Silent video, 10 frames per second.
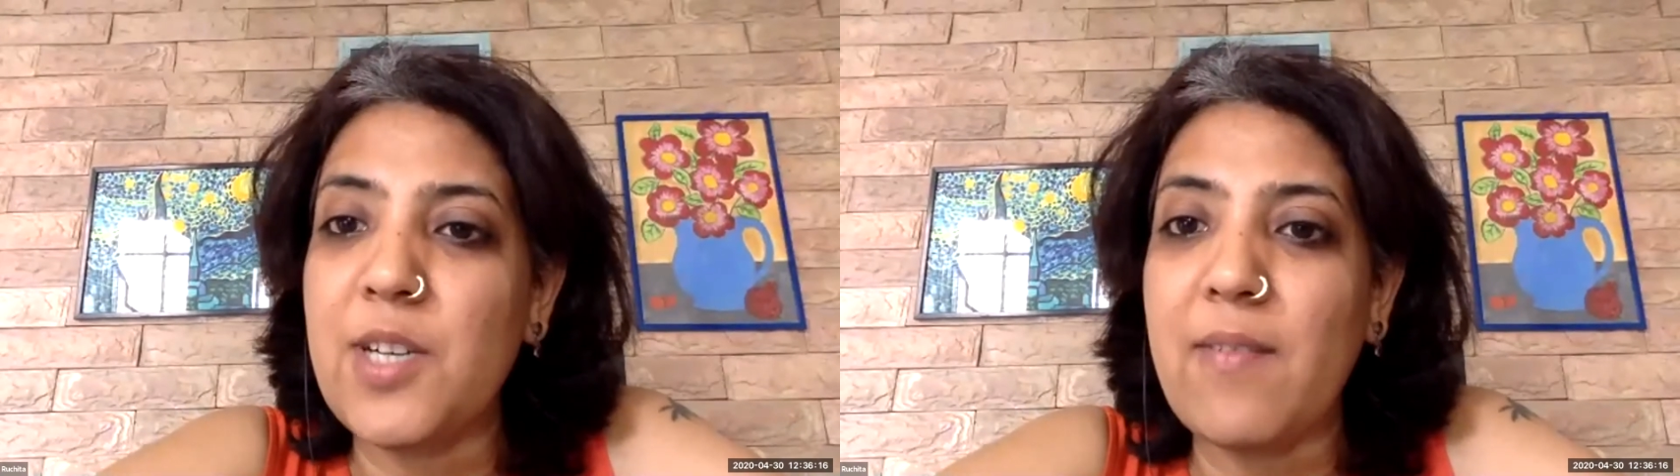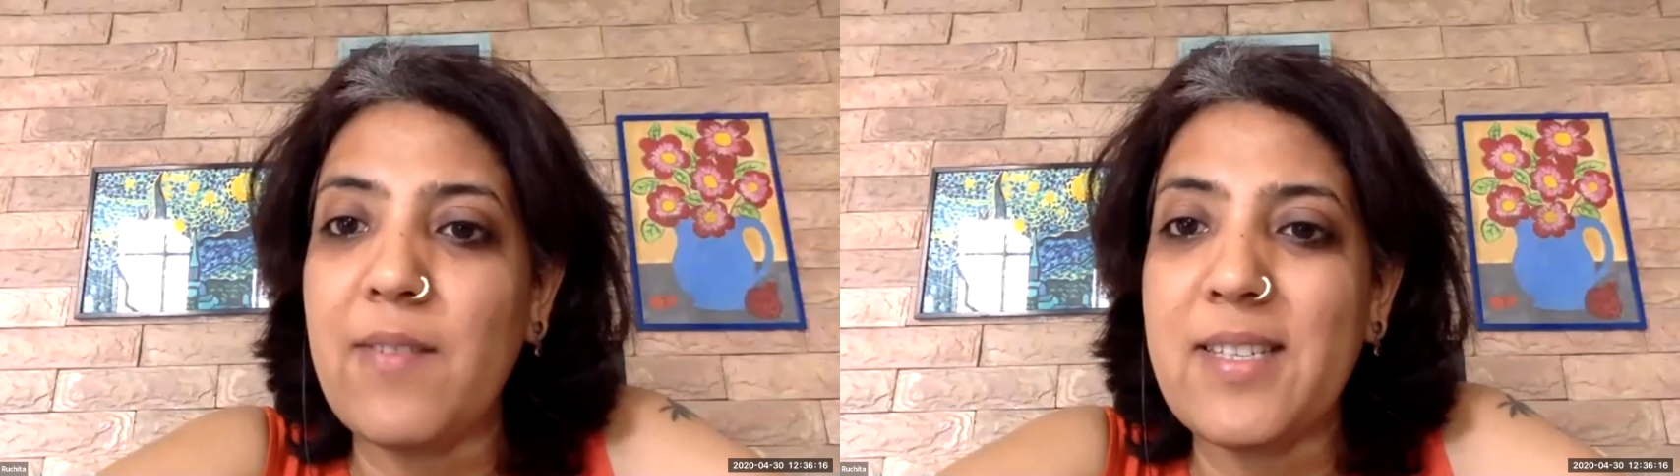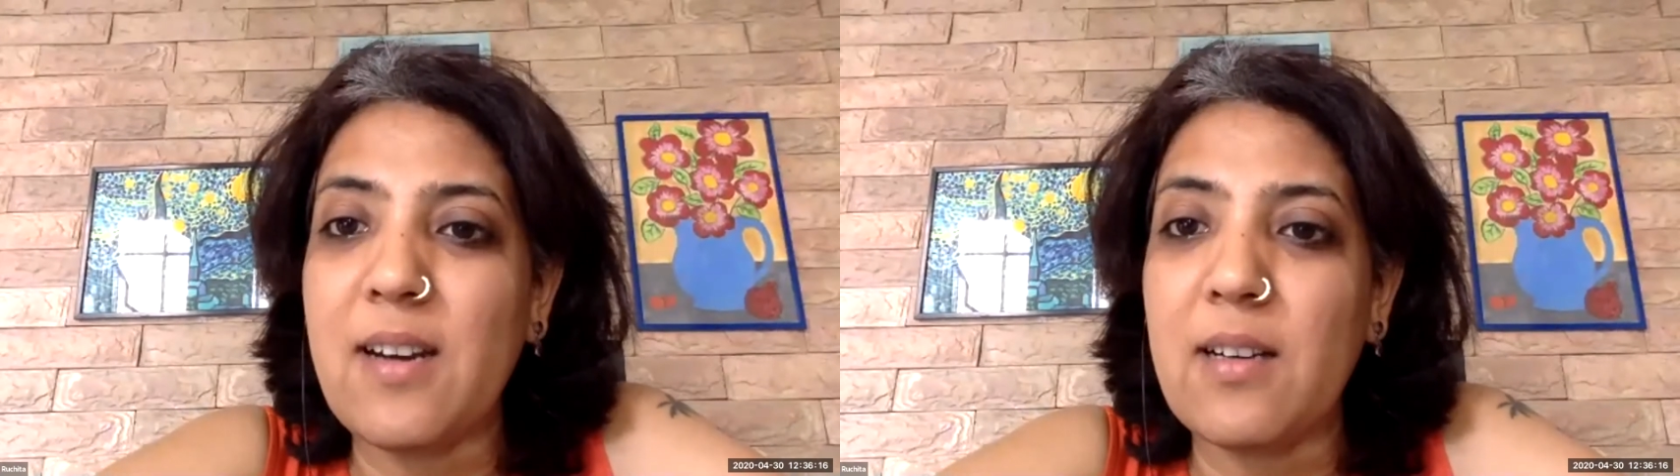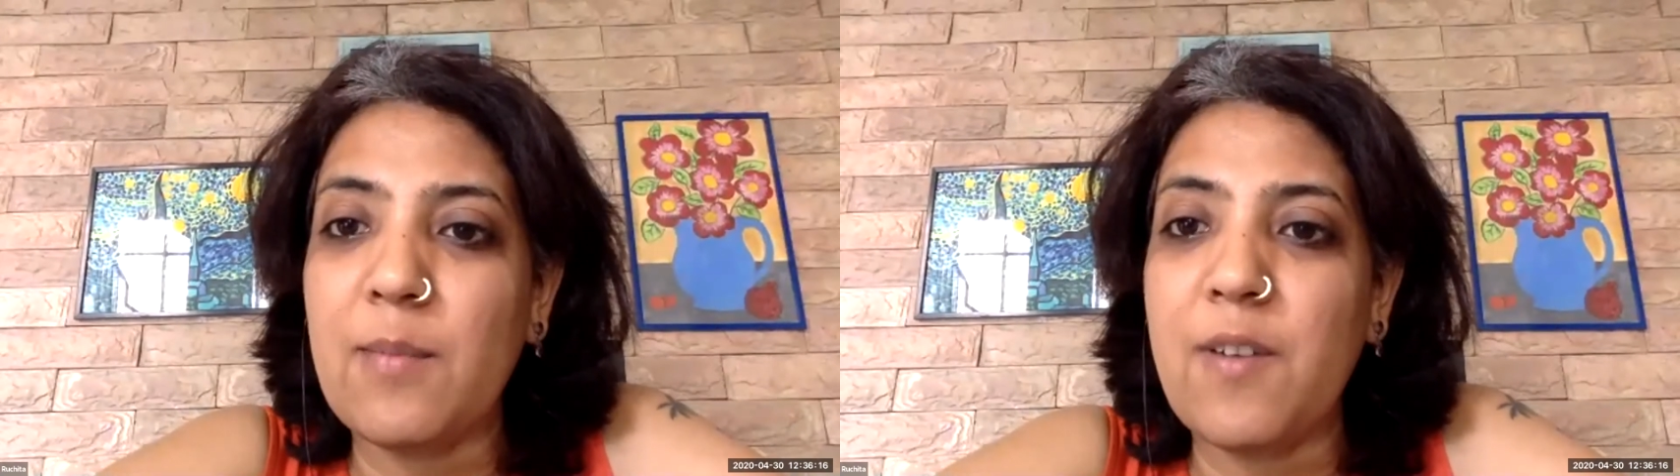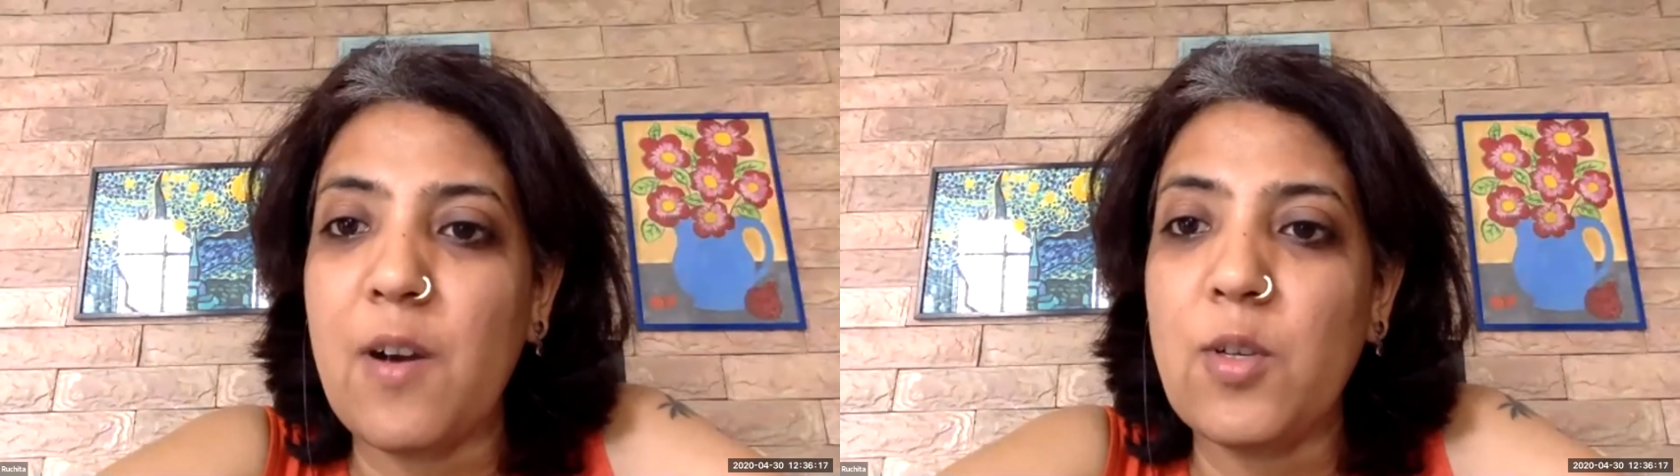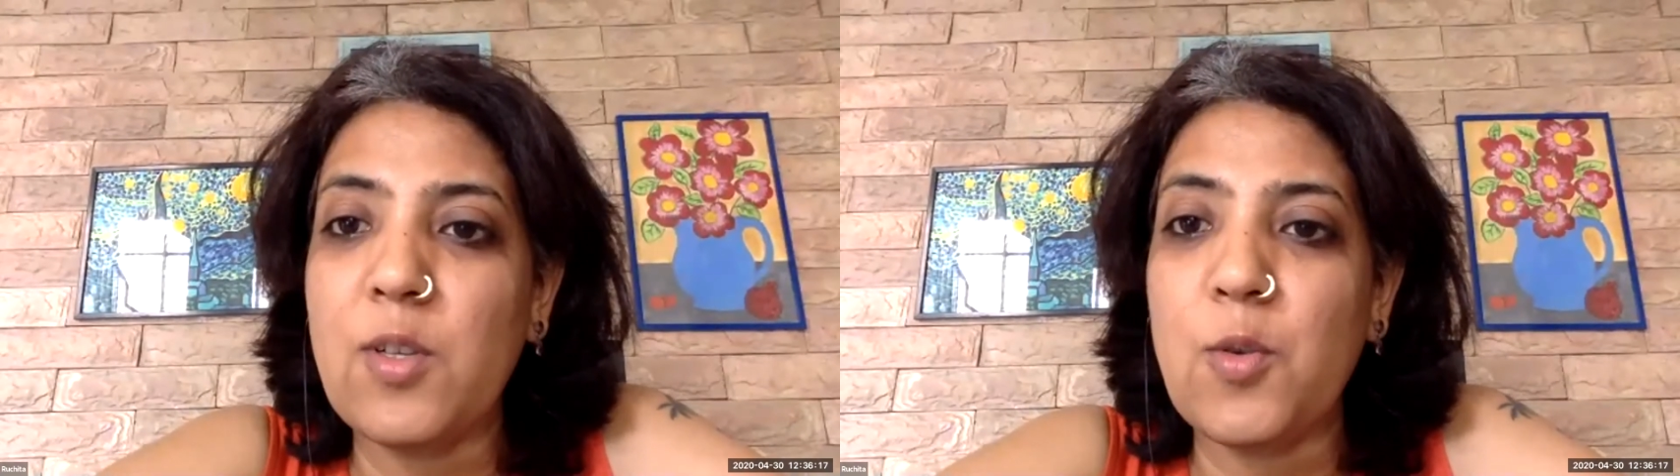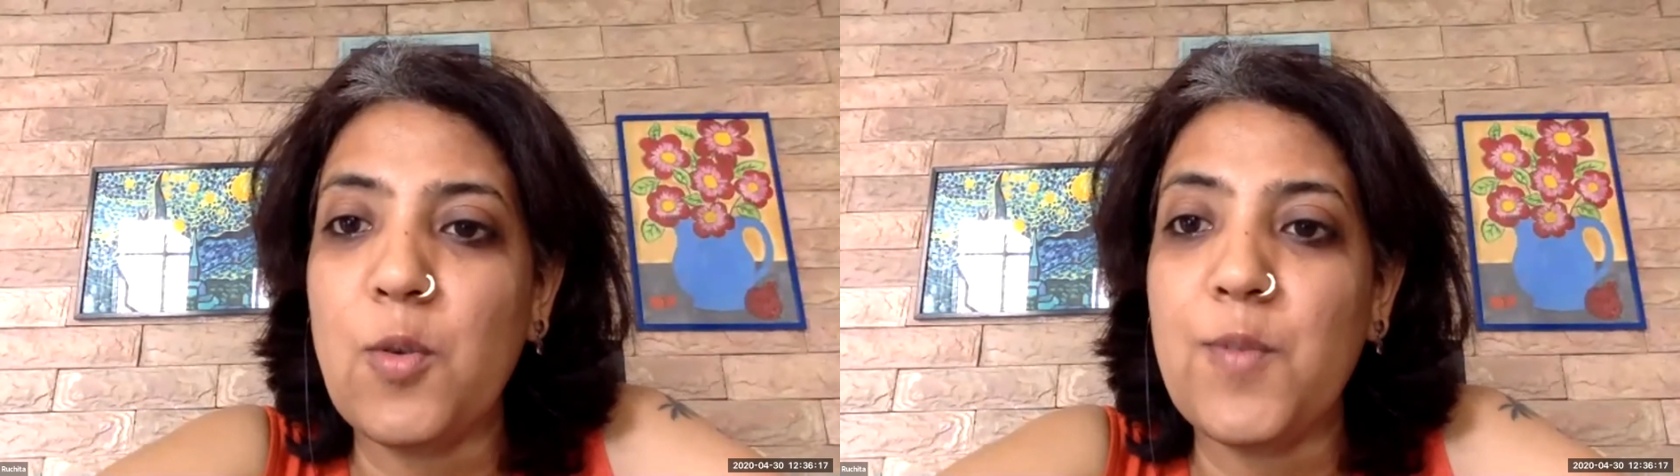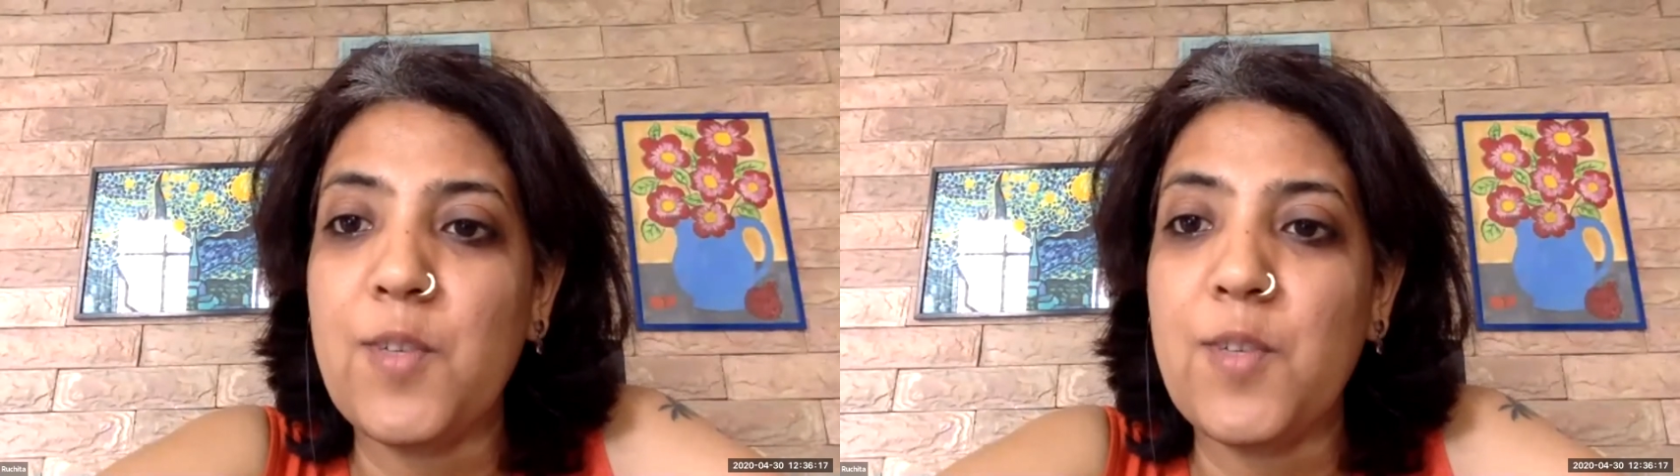travel startup founders who've